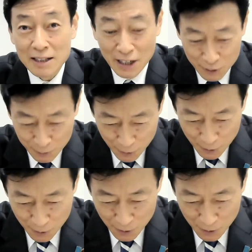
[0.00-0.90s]
Thank you
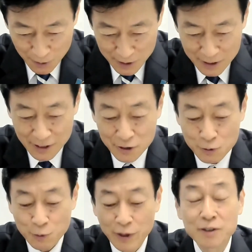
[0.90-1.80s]
for this
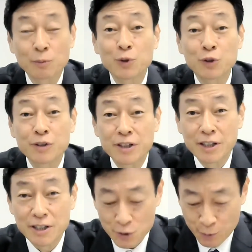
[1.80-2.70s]
great
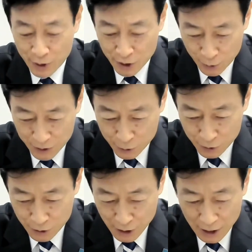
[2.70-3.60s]
opportunity to speak with
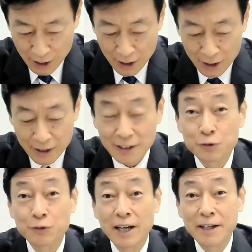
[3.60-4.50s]
you here
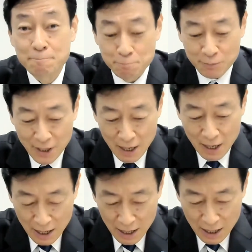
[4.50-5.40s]
today.
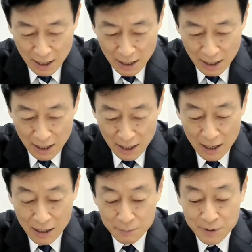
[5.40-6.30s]
I
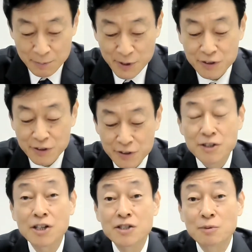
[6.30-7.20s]
am the minister
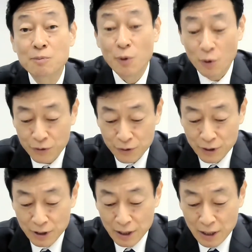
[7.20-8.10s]
in charge of
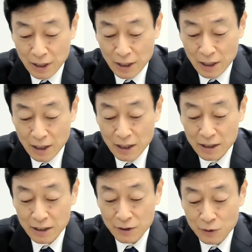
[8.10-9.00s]
both
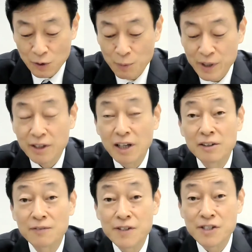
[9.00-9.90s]
economic
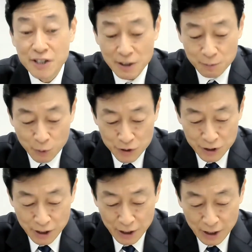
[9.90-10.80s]
and physical
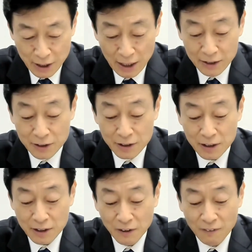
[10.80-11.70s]
policy
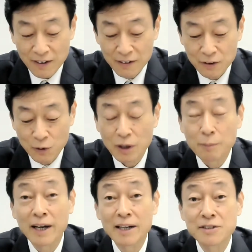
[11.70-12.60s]
and novel
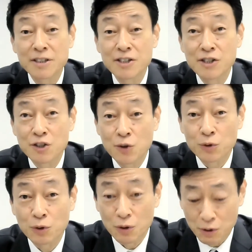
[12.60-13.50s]
coronavirus disease
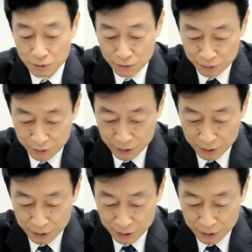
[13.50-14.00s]
control.